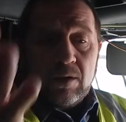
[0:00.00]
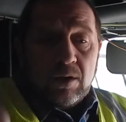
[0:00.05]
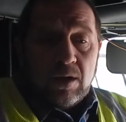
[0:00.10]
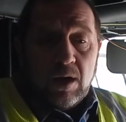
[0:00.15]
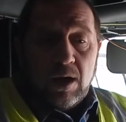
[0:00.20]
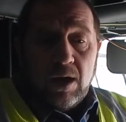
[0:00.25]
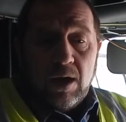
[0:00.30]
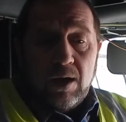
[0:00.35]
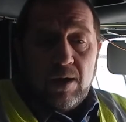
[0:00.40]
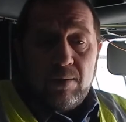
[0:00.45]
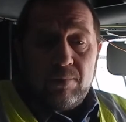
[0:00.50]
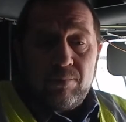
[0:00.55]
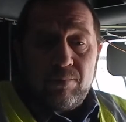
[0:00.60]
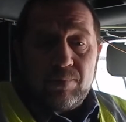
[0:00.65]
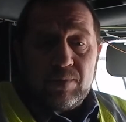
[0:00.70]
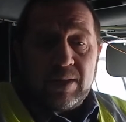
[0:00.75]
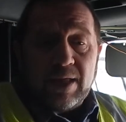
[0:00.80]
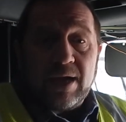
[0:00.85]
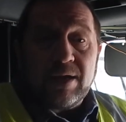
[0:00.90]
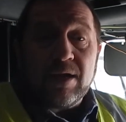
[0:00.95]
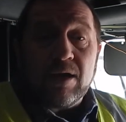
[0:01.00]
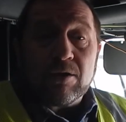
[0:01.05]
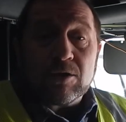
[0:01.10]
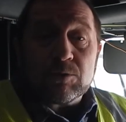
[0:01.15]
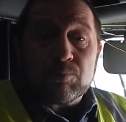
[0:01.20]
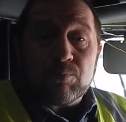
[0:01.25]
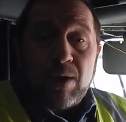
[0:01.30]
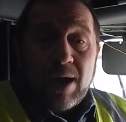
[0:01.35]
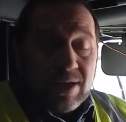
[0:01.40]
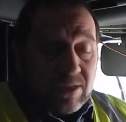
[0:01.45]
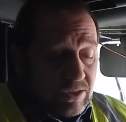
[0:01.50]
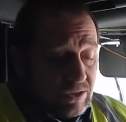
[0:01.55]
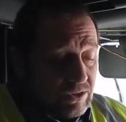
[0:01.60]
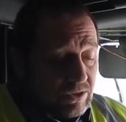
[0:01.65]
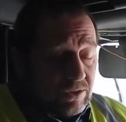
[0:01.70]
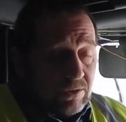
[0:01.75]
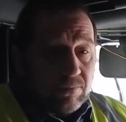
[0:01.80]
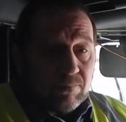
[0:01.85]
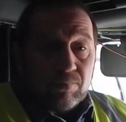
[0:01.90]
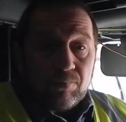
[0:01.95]
Land Air
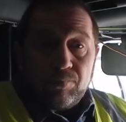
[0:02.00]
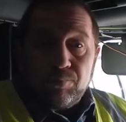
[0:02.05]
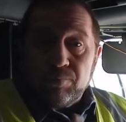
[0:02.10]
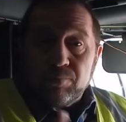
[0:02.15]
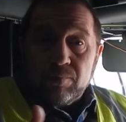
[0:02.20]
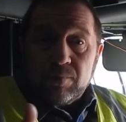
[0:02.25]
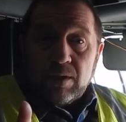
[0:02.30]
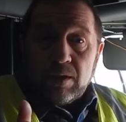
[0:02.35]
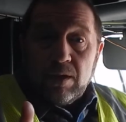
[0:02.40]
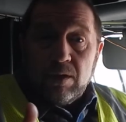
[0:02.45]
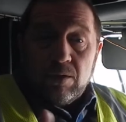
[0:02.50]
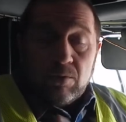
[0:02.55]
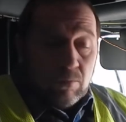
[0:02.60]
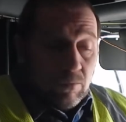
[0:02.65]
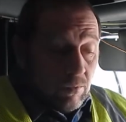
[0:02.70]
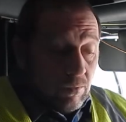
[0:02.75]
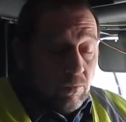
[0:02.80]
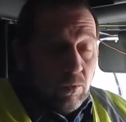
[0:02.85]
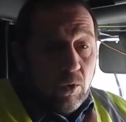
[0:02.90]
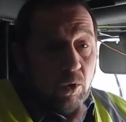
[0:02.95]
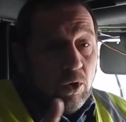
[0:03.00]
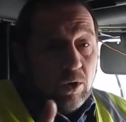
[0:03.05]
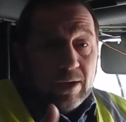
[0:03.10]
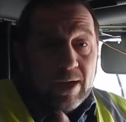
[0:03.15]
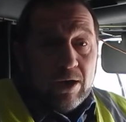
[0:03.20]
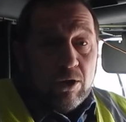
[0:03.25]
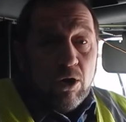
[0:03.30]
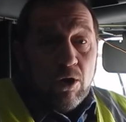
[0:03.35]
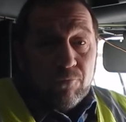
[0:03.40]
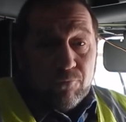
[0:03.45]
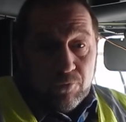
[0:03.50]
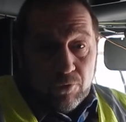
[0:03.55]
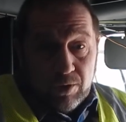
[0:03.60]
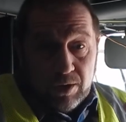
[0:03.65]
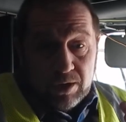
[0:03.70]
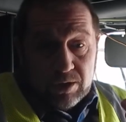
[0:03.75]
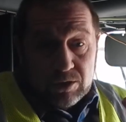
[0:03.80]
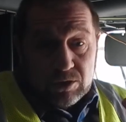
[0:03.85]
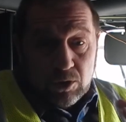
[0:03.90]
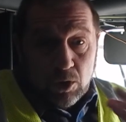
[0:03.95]
Express, all they offer
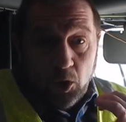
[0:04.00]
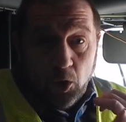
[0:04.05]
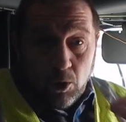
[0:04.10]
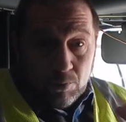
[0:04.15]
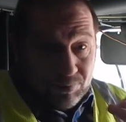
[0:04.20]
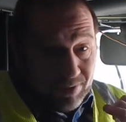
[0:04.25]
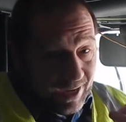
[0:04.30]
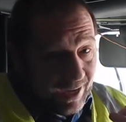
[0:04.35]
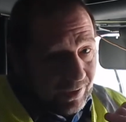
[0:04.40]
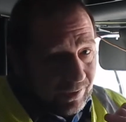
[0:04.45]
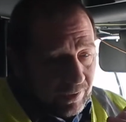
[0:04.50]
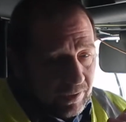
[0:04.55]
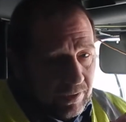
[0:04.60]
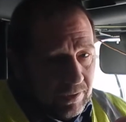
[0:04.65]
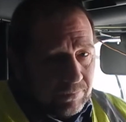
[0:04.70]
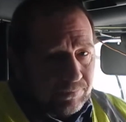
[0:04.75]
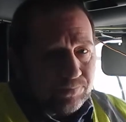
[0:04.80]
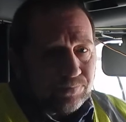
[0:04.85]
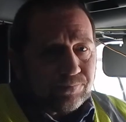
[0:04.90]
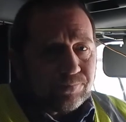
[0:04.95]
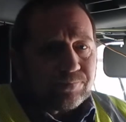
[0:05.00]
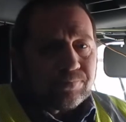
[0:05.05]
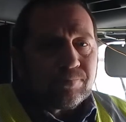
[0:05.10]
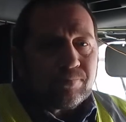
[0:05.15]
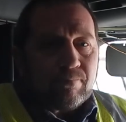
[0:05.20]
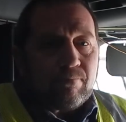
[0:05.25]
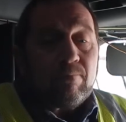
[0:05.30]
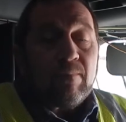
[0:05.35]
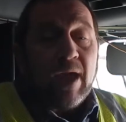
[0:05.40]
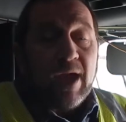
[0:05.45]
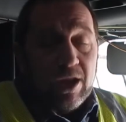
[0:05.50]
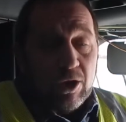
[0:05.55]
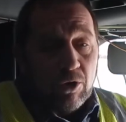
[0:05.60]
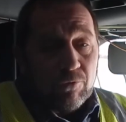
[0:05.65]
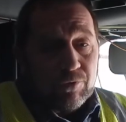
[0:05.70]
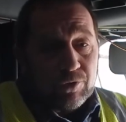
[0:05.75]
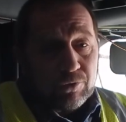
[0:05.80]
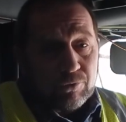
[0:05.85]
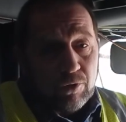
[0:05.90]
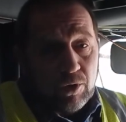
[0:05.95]
is Home Daily and
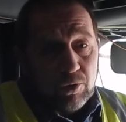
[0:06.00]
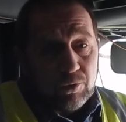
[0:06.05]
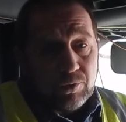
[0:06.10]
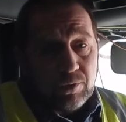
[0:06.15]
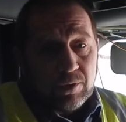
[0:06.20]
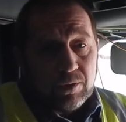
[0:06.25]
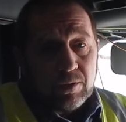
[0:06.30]
over the road.